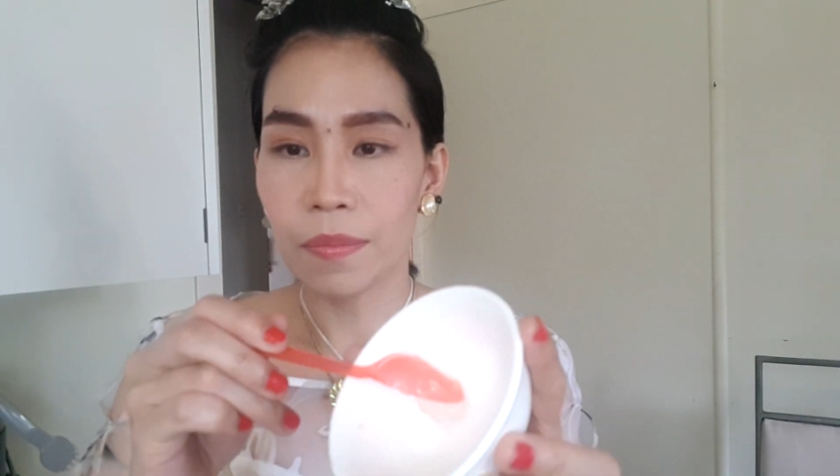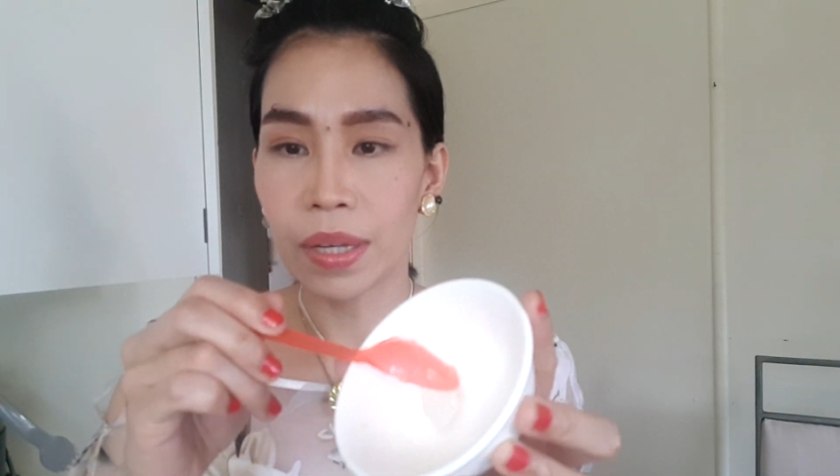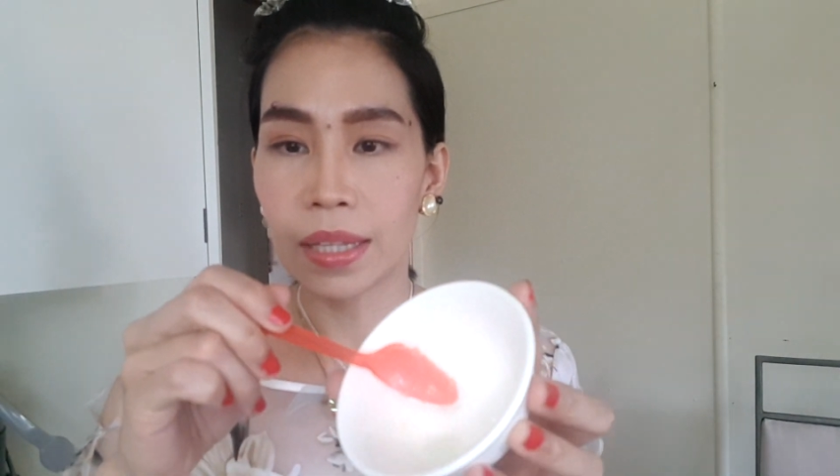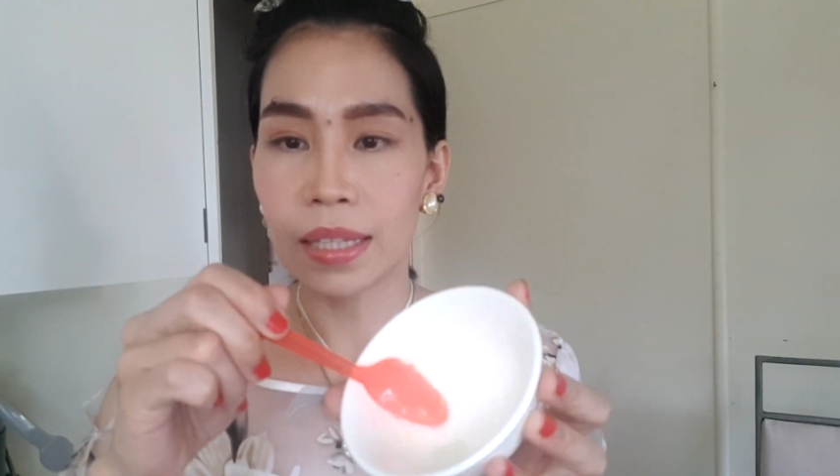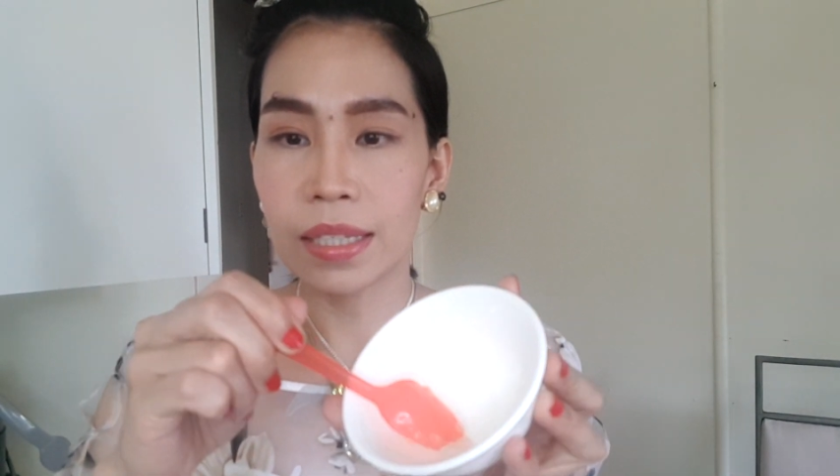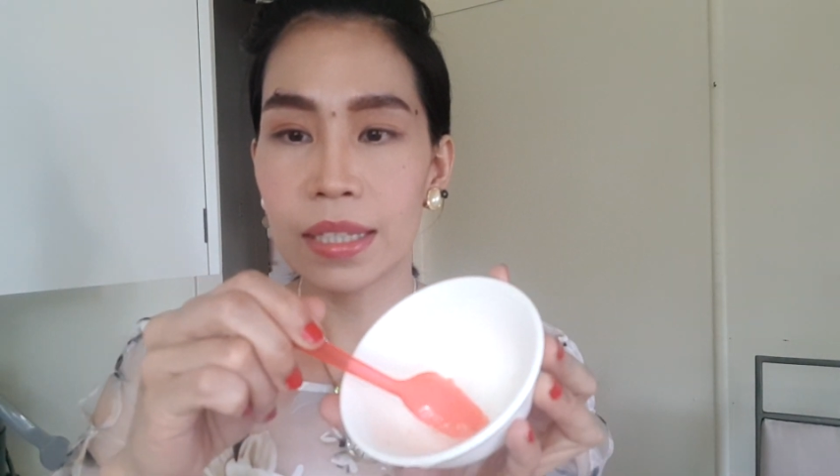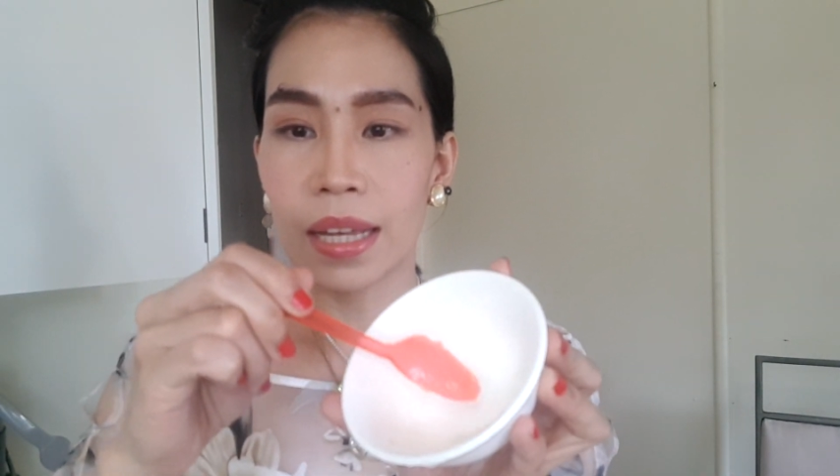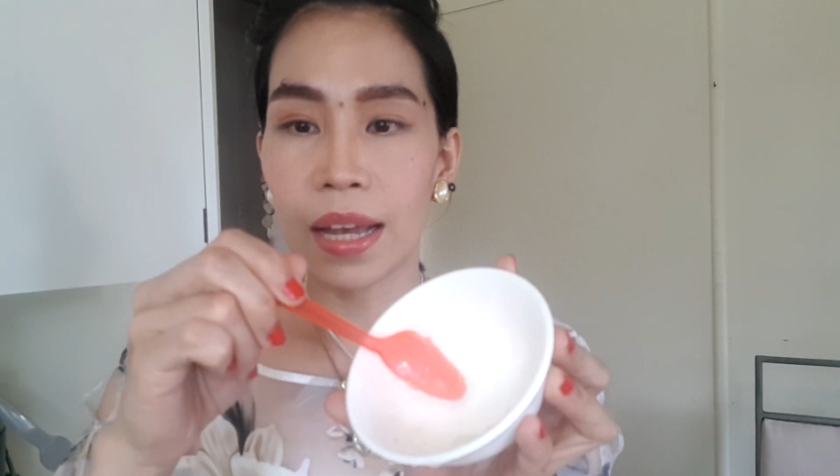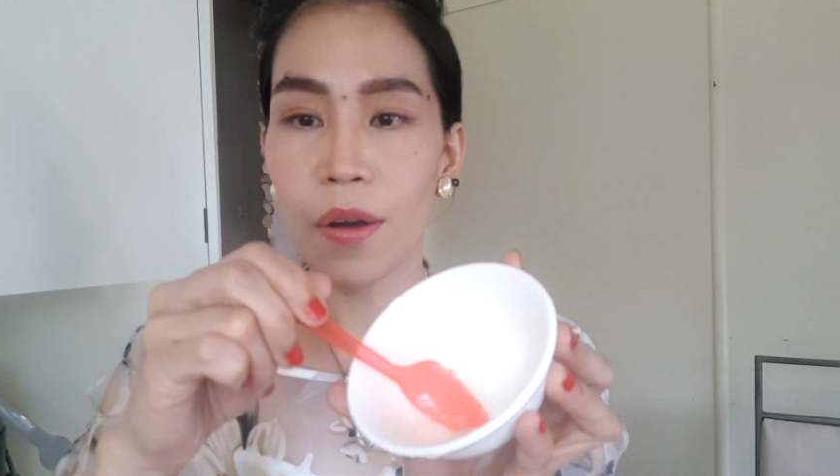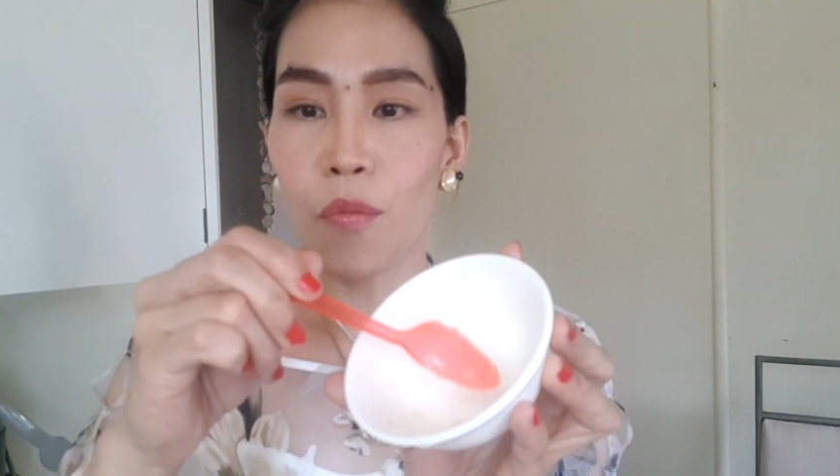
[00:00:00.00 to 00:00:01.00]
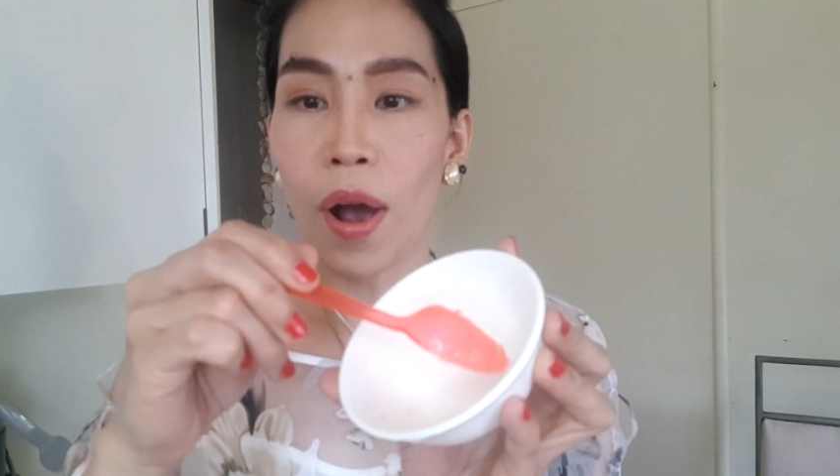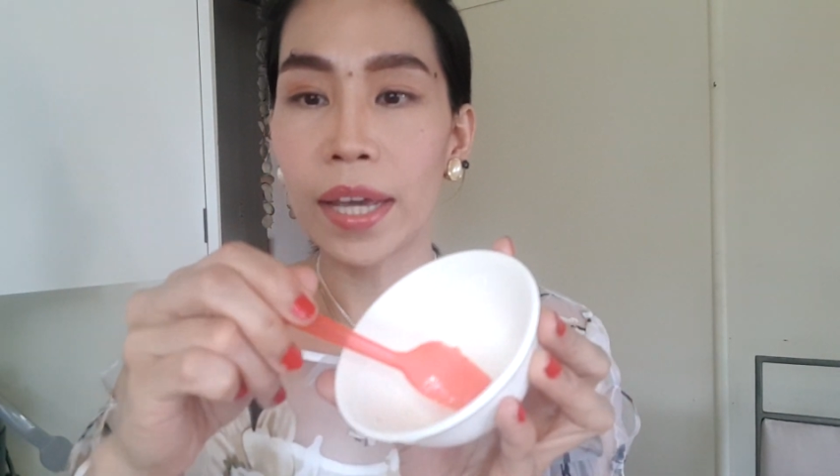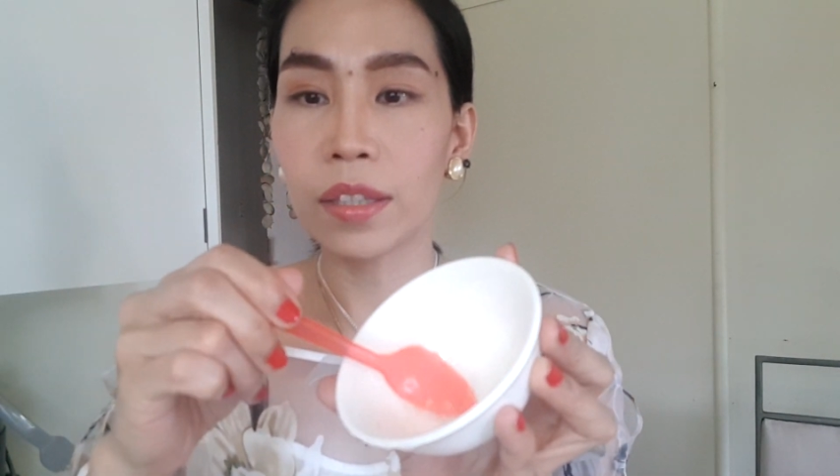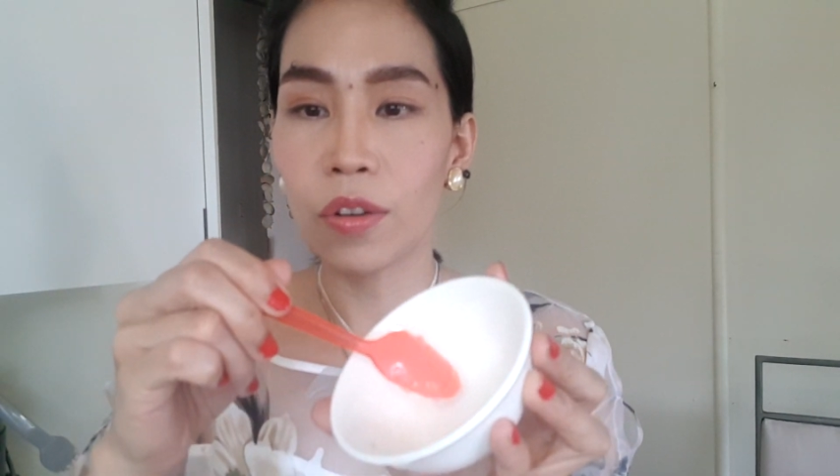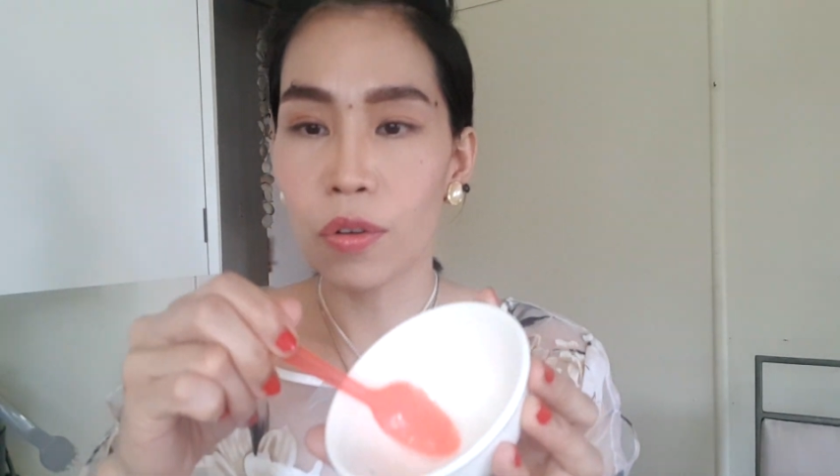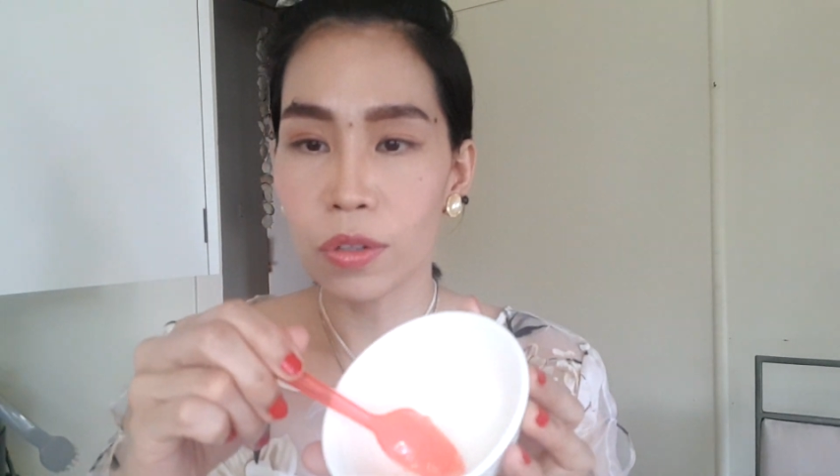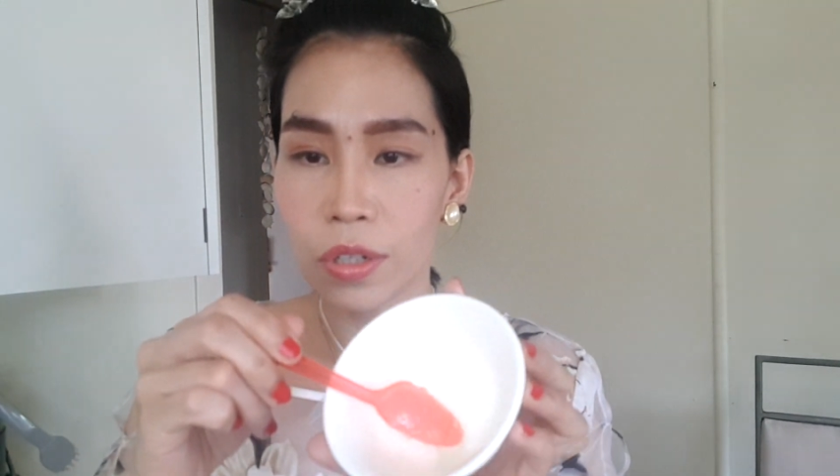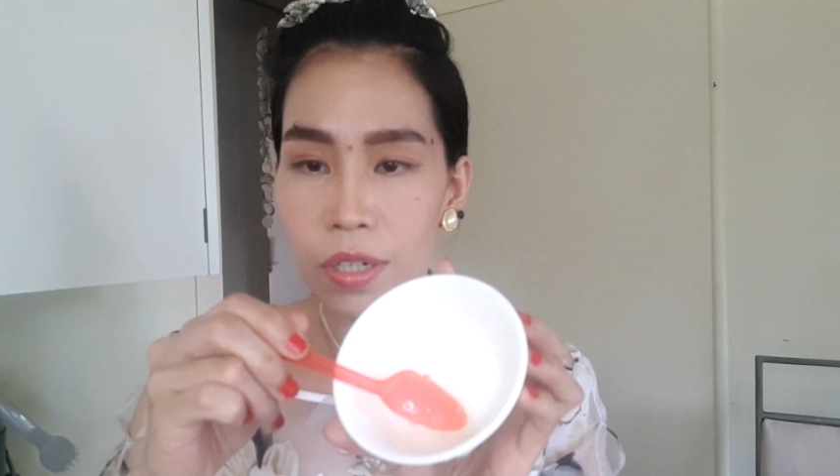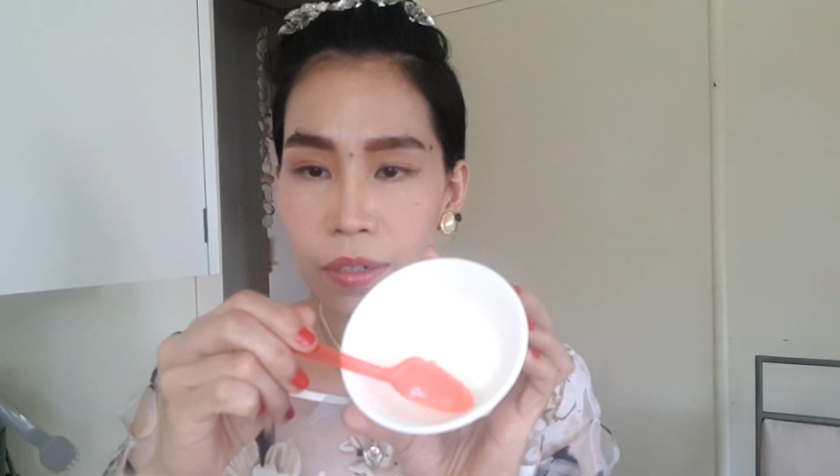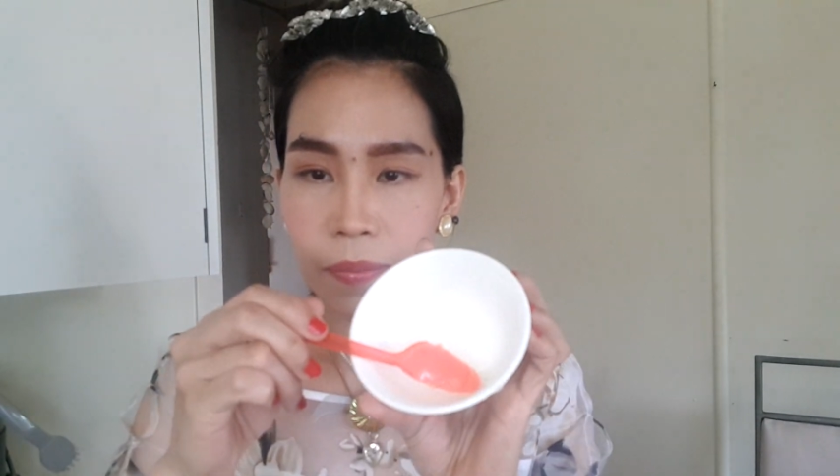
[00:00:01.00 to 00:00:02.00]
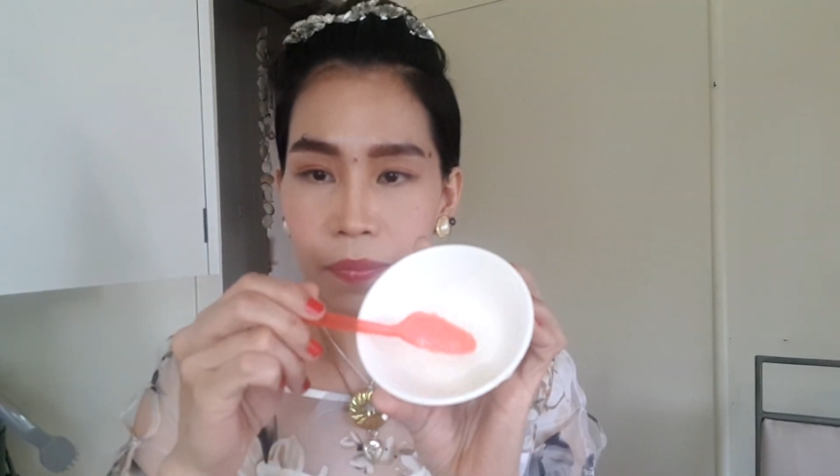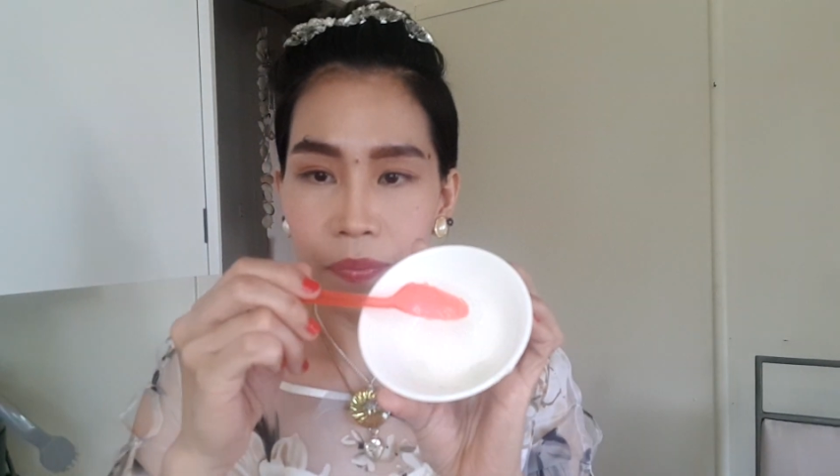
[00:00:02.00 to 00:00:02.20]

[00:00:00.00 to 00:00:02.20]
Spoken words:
but that's the white color.